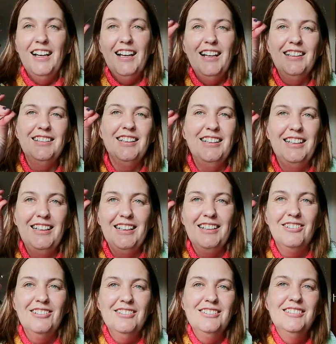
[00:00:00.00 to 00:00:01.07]
It's a
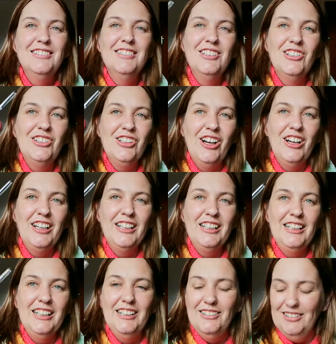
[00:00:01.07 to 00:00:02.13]
needle, your darning
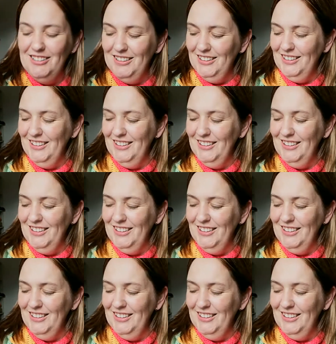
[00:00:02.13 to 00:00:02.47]
needle.